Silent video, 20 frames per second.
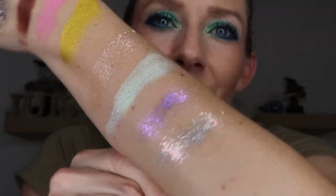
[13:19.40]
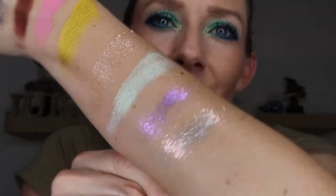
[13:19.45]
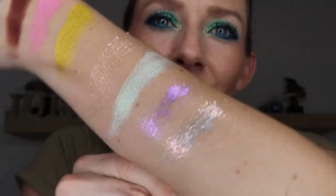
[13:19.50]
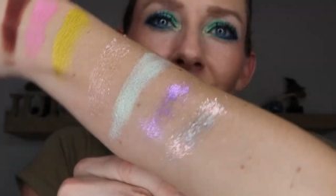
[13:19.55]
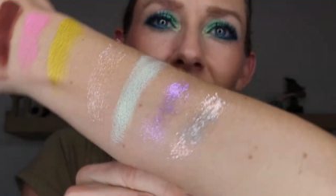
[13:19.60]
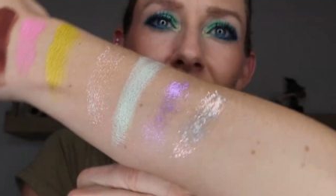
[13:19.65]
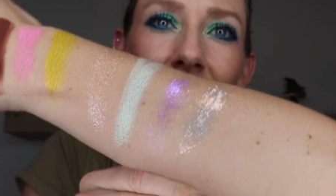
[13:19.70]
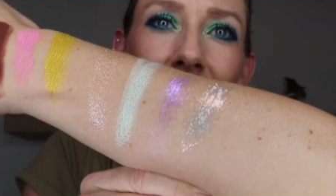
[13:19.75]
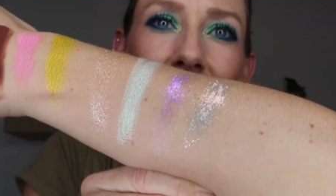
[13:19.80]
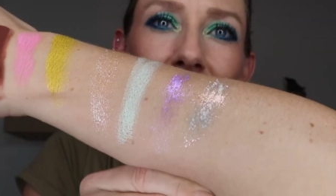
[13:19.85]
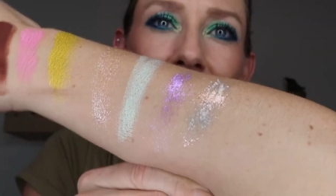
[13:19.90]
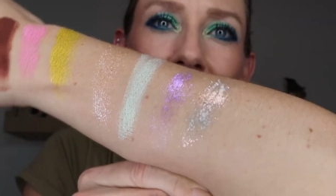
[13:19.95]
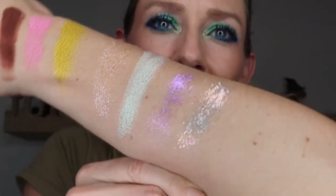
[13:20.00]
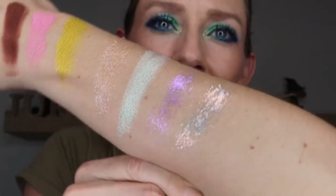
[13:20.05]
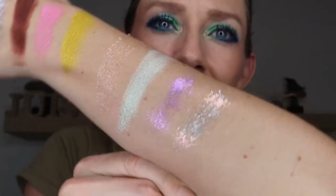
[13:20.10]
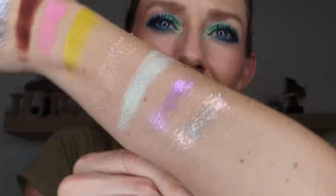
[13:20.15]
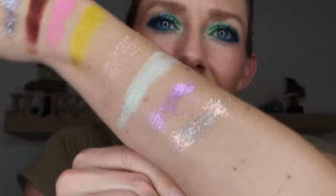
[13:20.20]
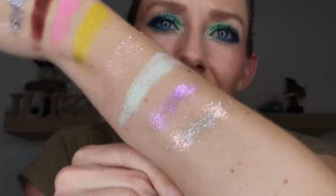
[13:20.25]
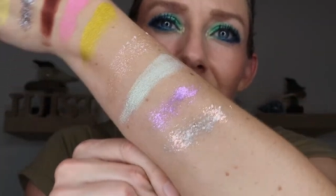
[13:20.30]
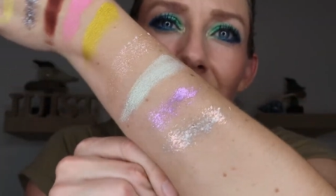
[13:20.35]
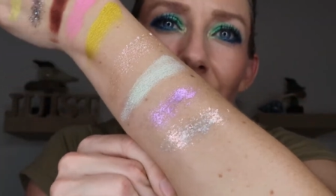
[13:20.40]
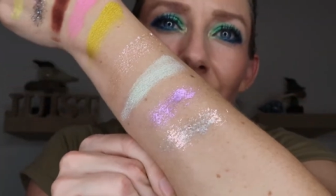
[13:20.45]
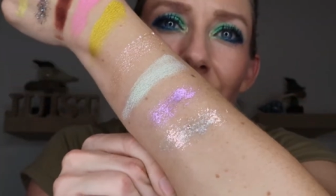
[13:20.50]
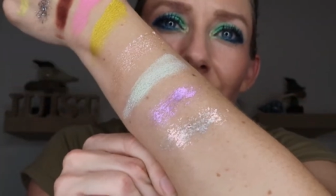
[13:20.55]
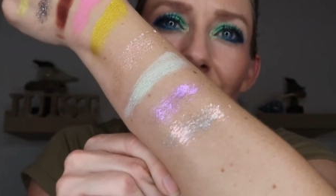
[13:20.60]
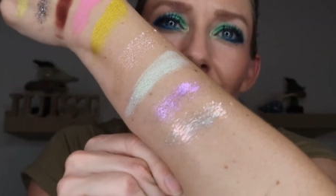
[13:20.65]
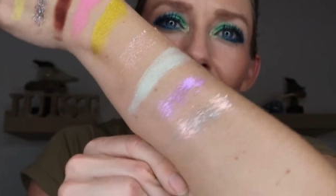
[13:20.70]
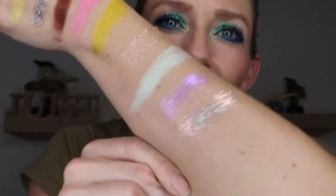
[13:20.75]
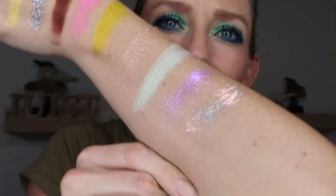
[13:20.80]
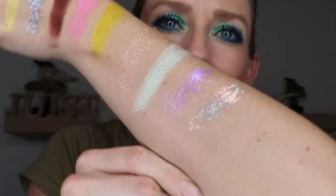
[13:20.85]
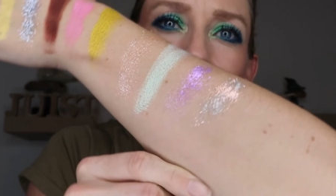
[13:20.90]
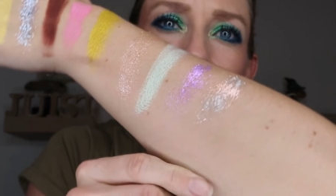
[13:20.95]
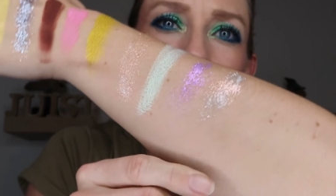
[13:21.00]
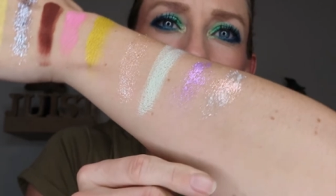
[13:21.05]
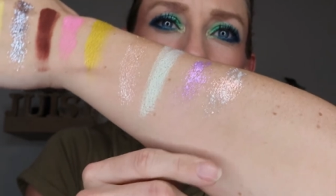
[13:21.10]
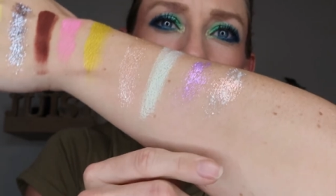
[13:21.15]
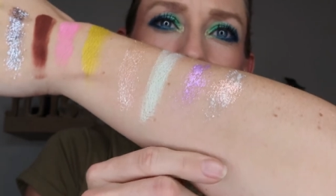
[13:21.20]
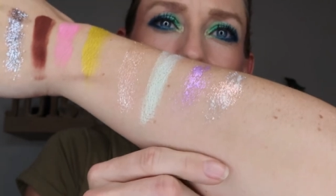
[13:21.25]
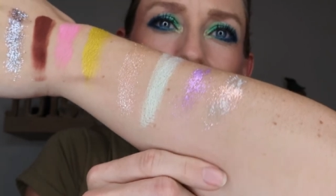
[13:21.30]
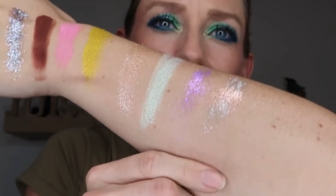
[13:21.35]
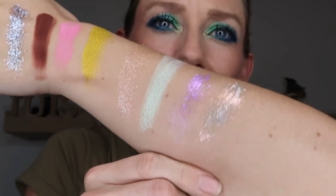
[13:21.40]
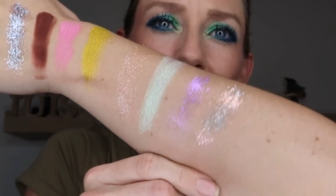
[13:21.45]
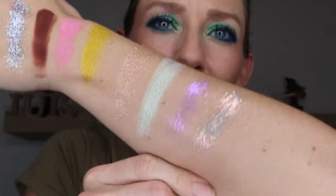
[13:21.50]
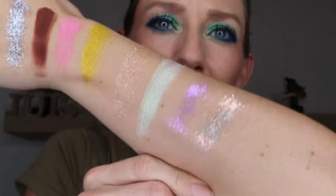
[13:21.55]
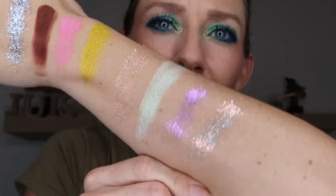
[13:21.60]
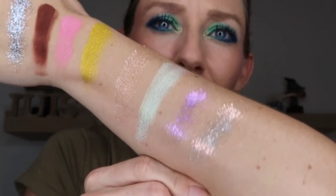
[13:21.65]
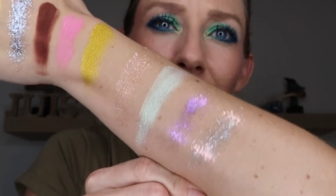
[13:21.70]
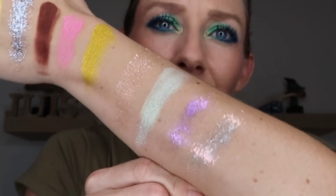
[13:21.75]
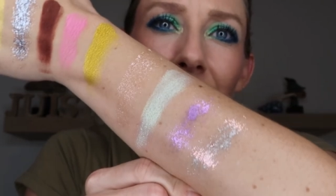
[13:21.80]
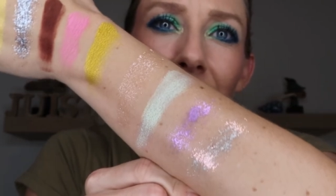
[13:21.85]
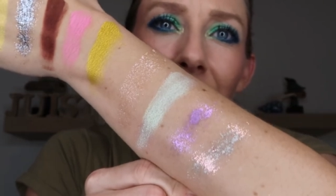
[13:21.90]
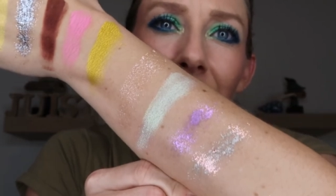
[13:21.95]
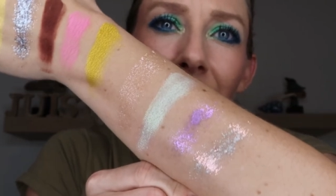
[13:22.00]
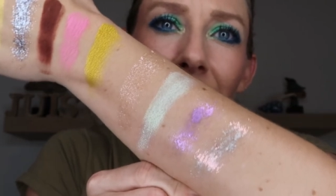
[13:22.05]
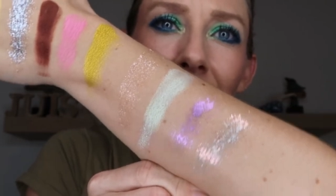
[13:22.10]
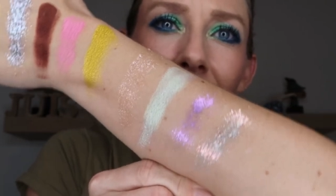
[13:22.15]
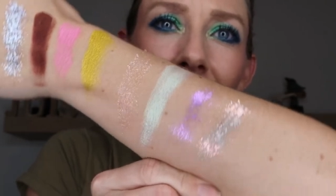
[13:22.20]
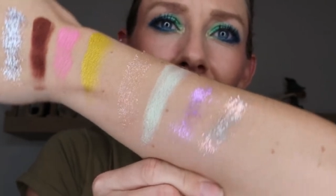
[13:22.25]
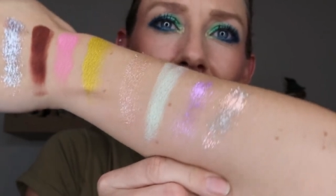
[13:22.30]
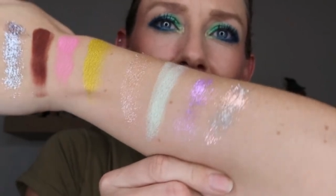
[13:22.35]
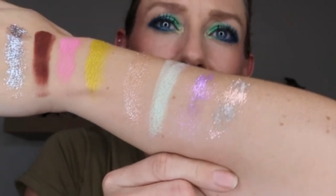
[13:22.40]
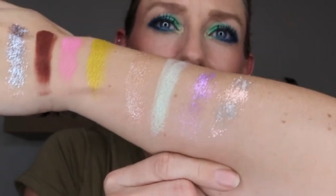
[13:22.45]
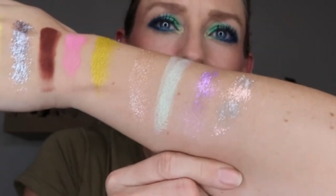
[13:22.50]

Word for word: shade. That is very, very pretty.